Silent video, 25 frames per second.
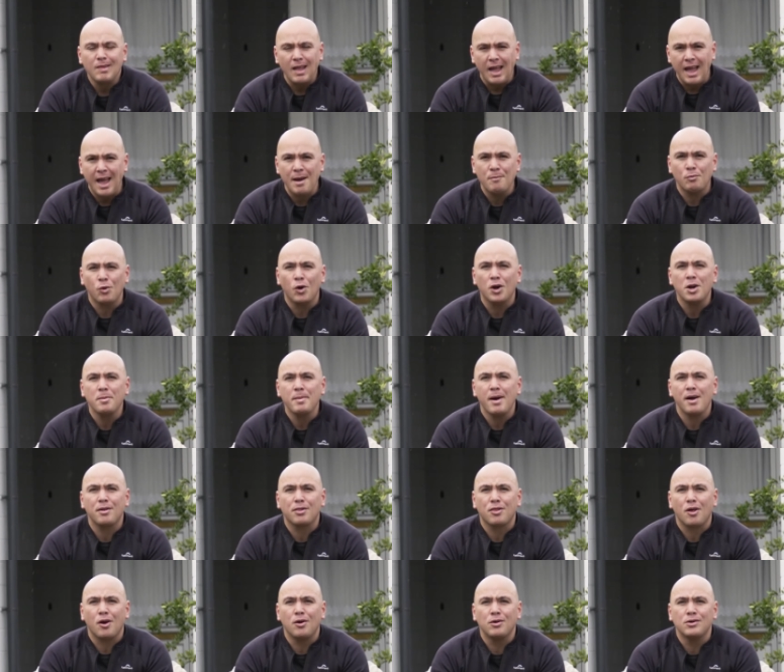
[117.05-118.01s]
And what
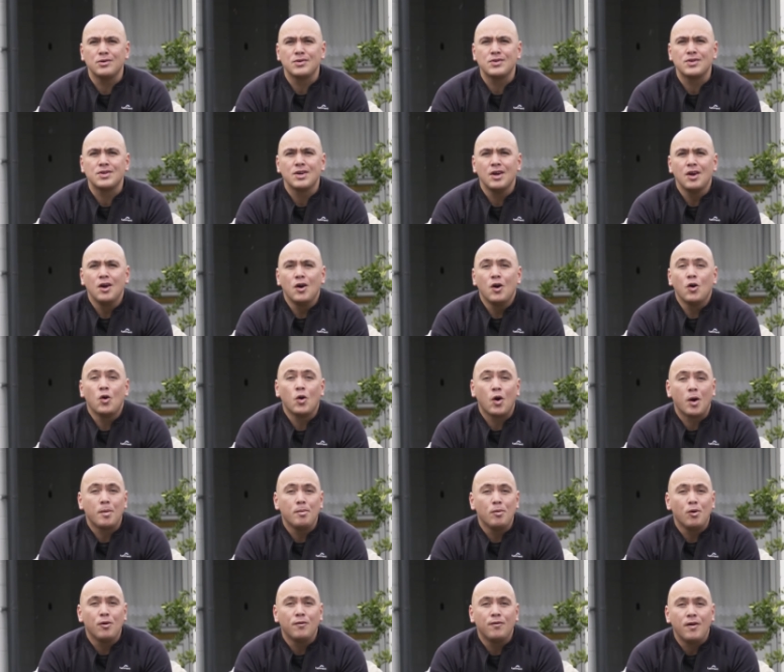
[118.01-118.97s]
about those who
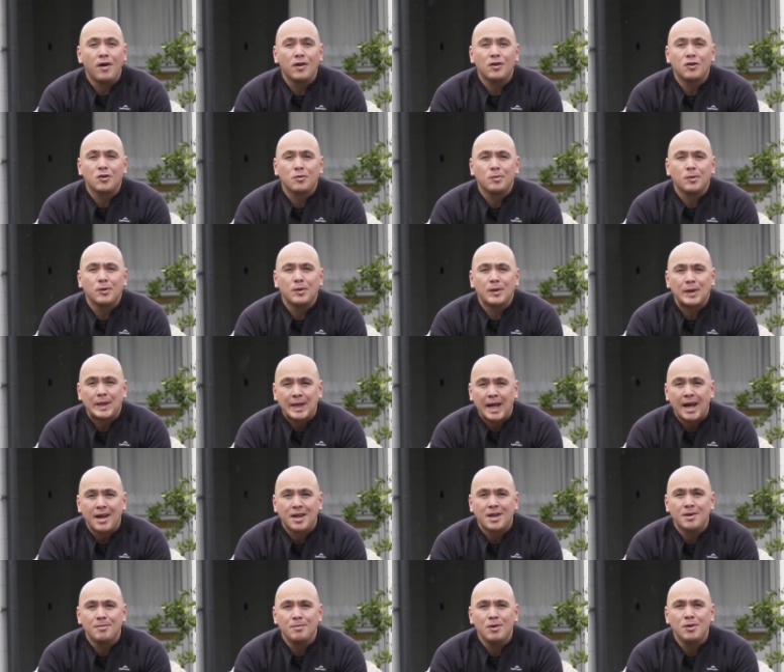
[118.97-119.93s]
are more vulnerable in
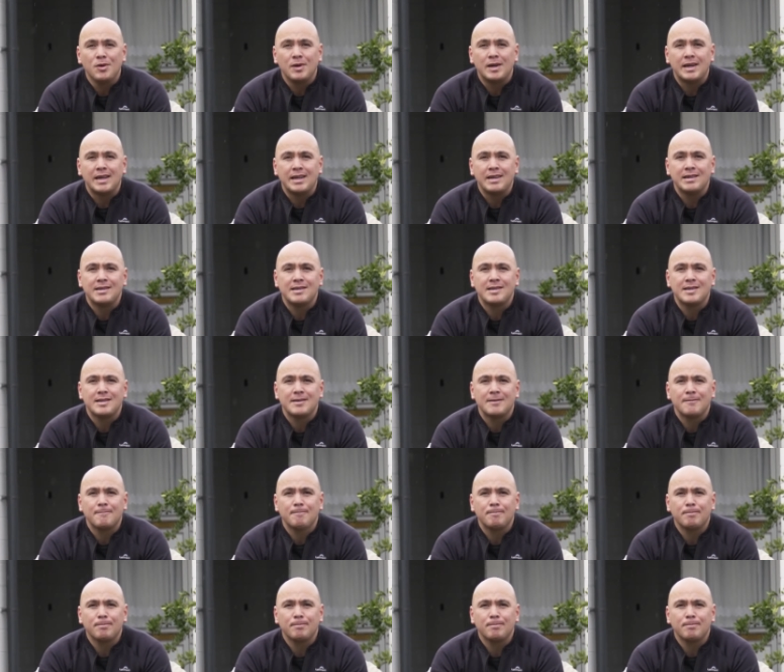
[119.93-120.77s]
our communities?